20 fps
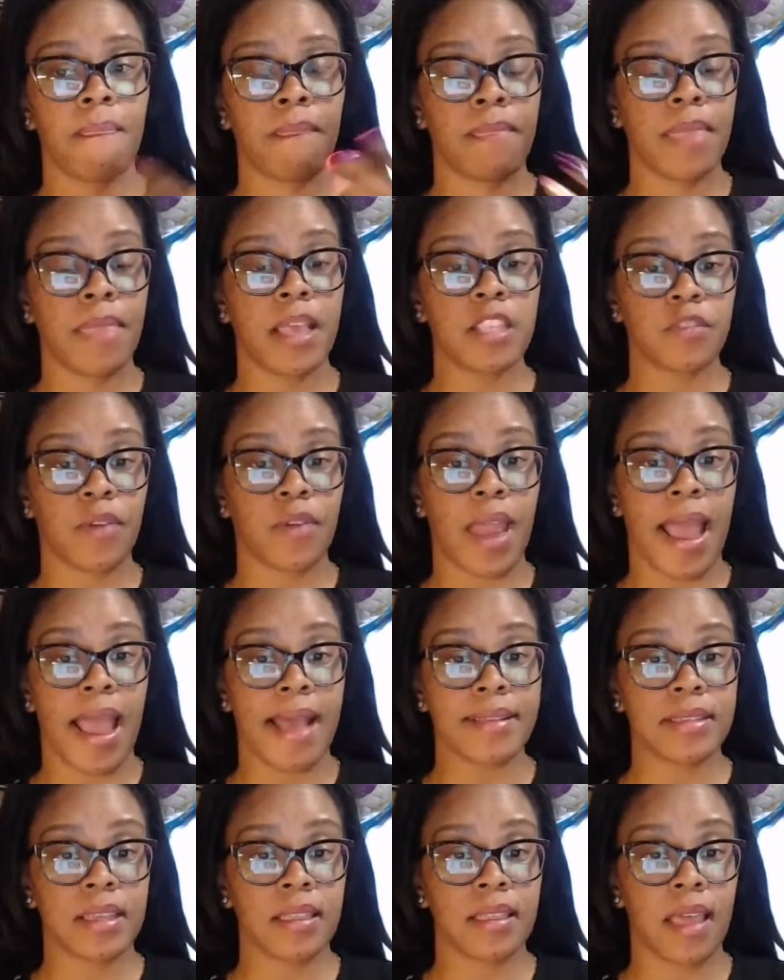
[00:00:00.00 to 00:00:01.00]
Thanks for
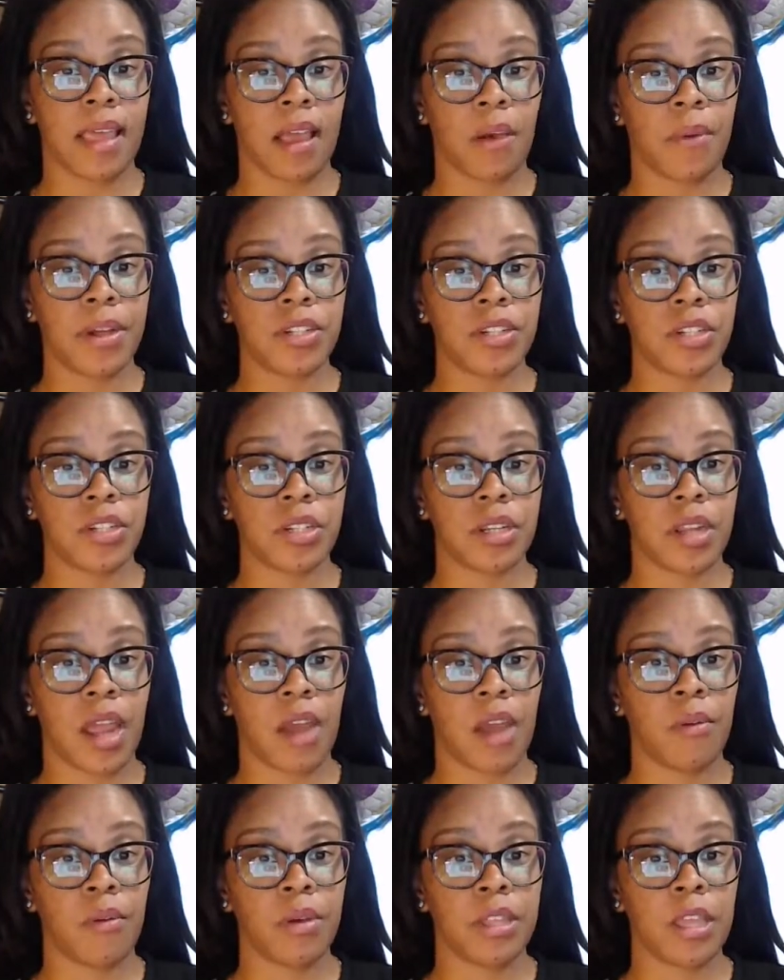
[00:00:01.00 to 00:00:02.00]
asking that question.
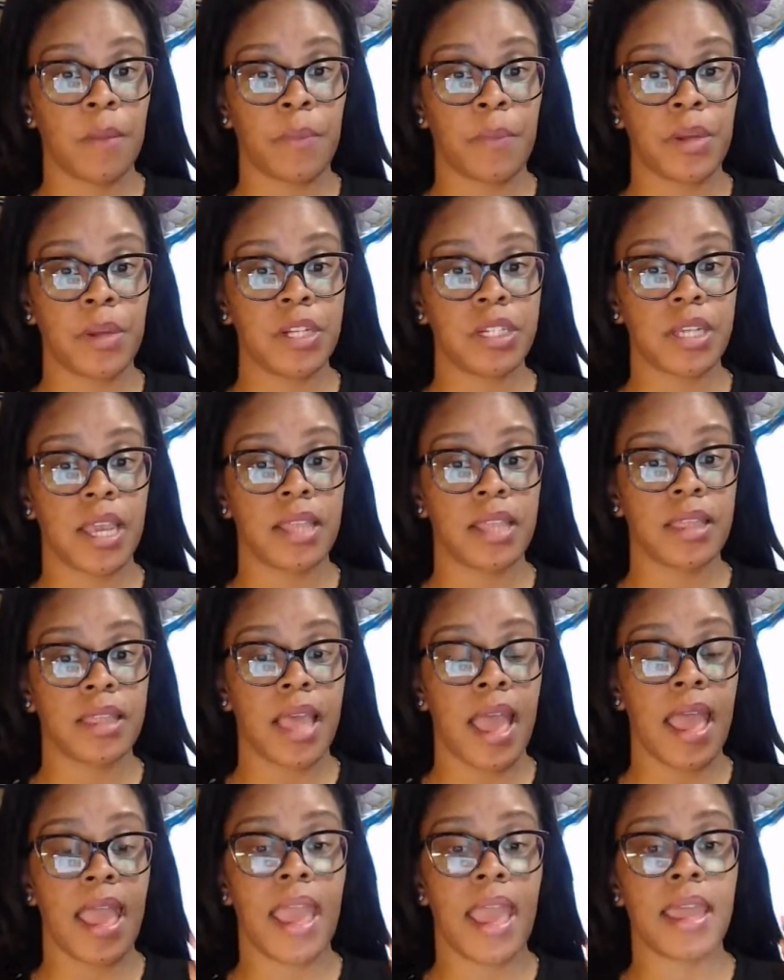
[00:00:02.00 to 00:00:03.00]
I really appreciate
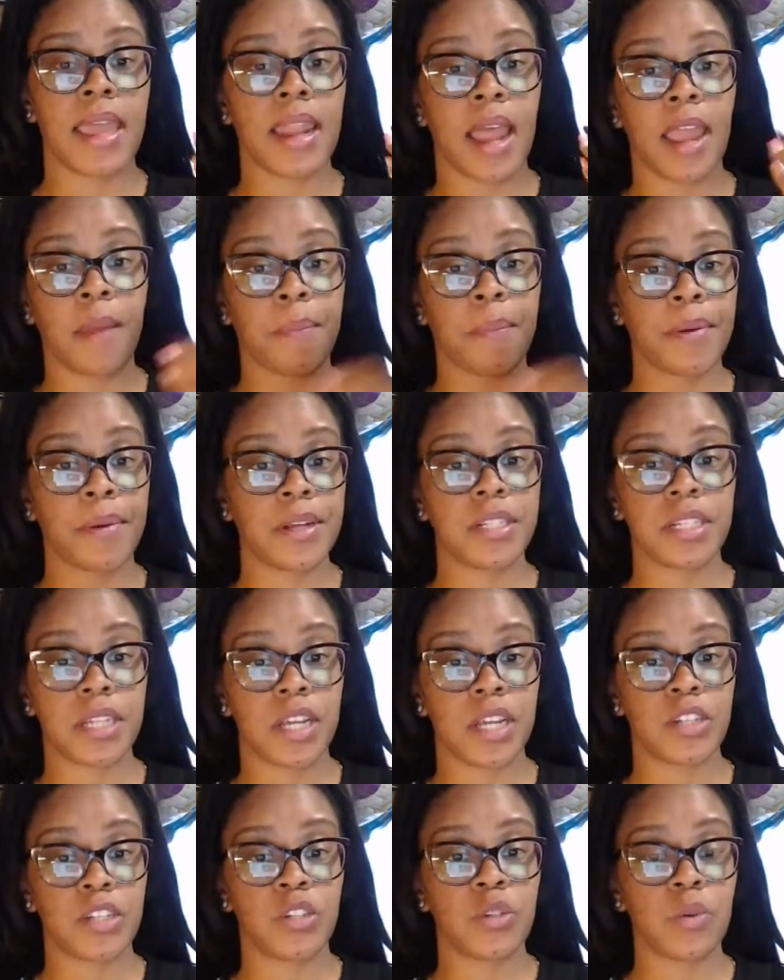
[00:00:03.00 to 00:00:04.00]
that. And I
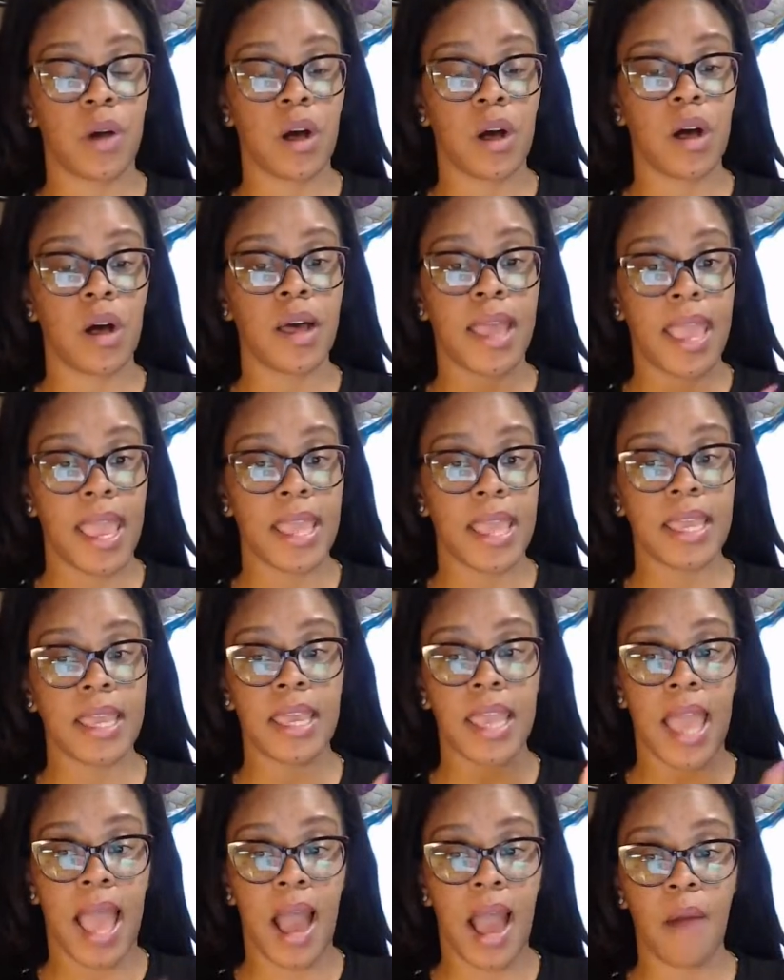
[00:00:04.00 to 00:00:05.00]
appreciate you all
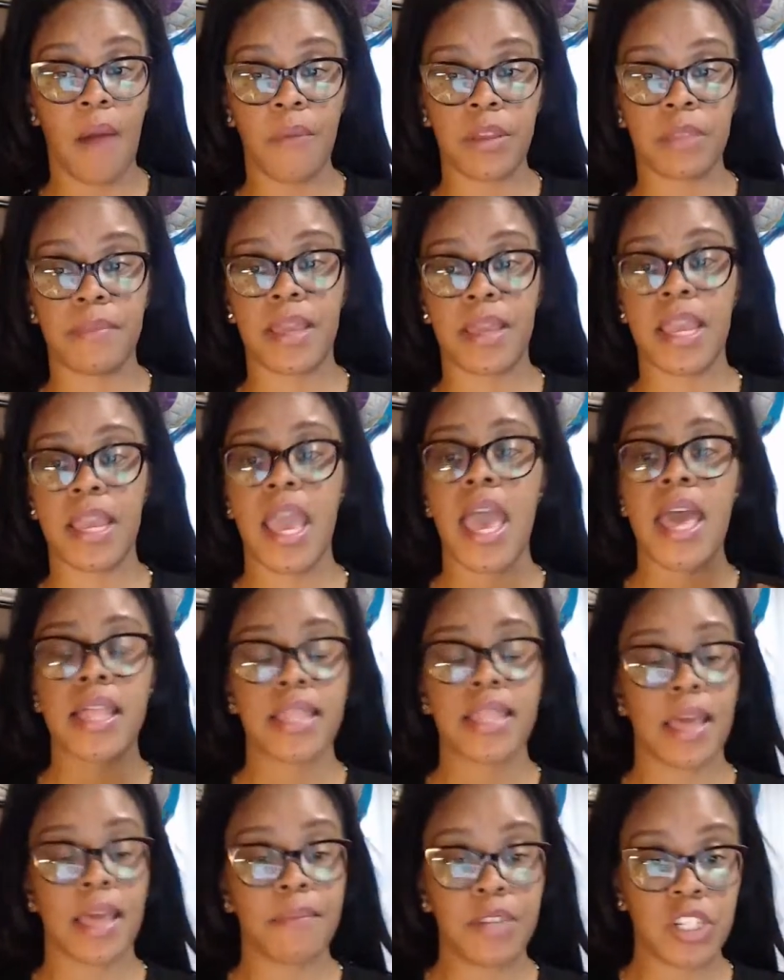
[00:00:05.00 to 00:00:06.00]
hanging out with me.
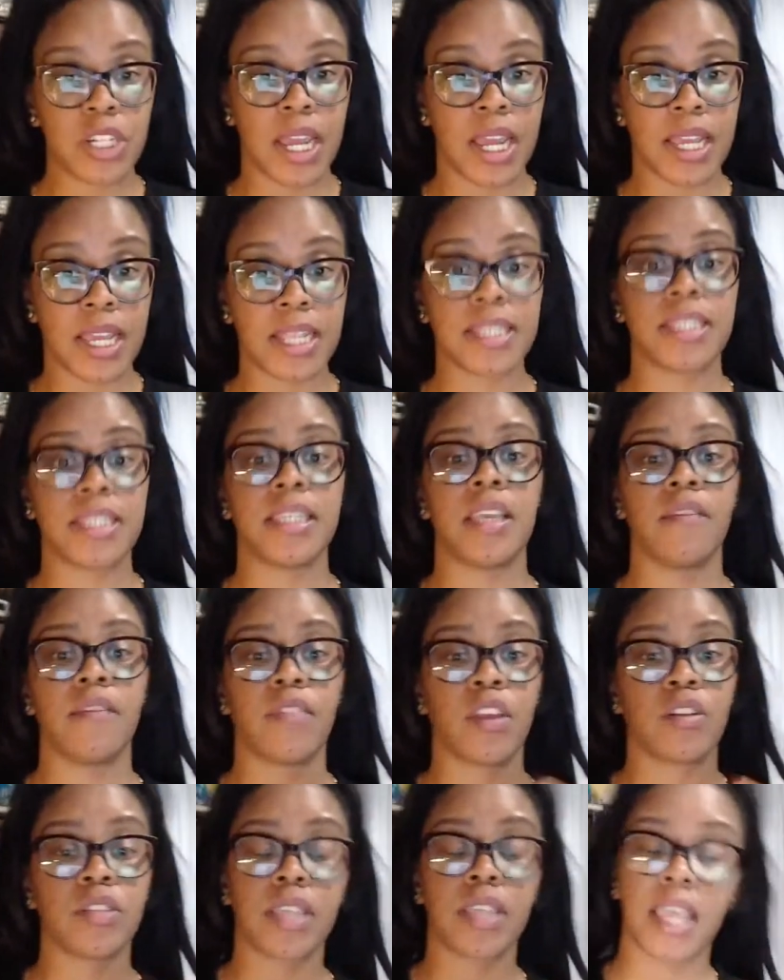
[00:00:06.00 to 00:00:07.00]
Let me check and see if
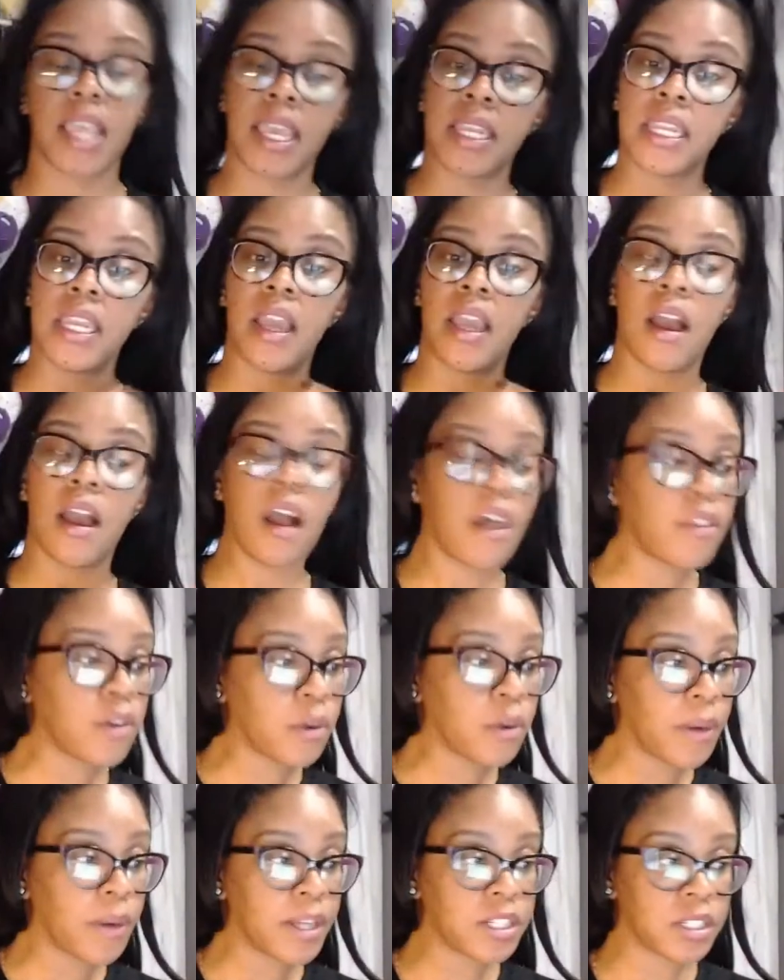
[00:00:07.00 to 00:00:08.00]
there's any
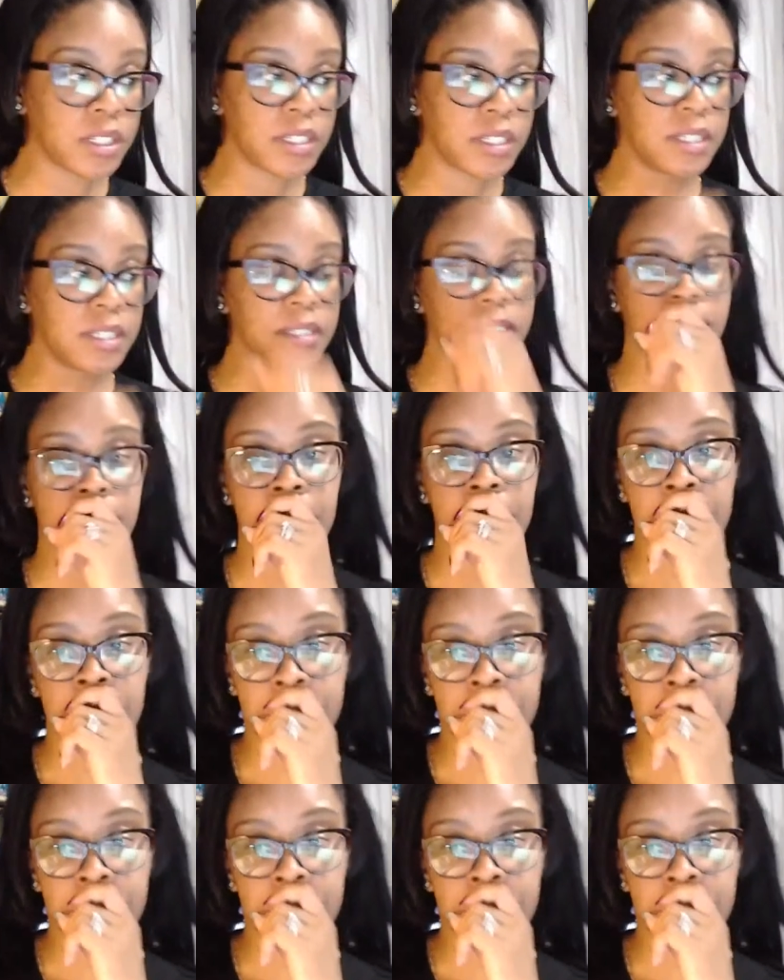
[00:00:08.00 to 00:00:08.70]
other questions.